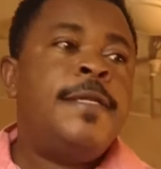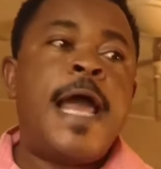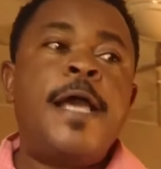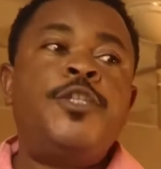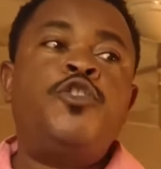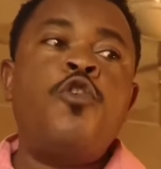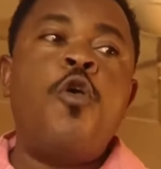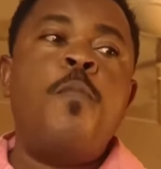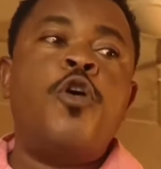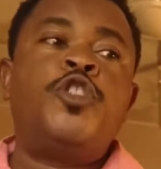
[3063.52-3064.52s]
That
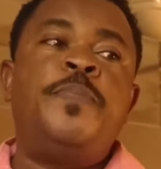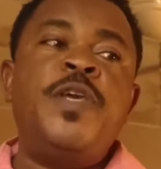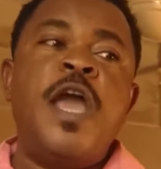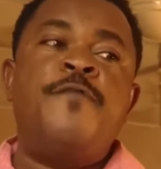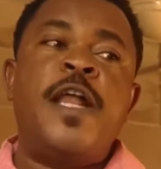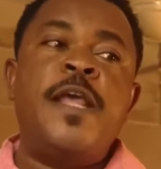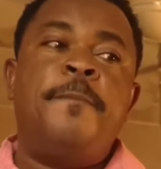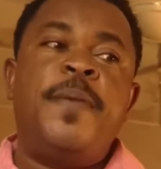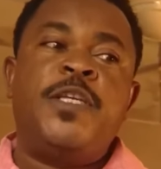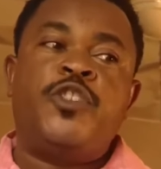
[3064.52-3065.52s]
show must be a very
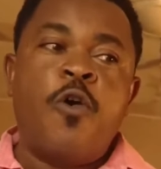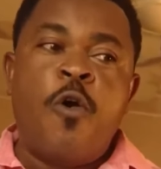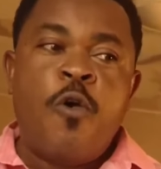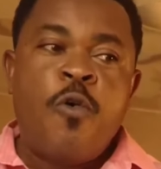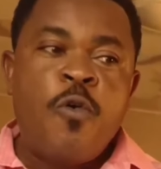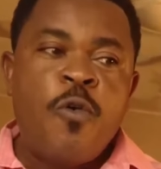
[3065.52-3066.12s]
big show.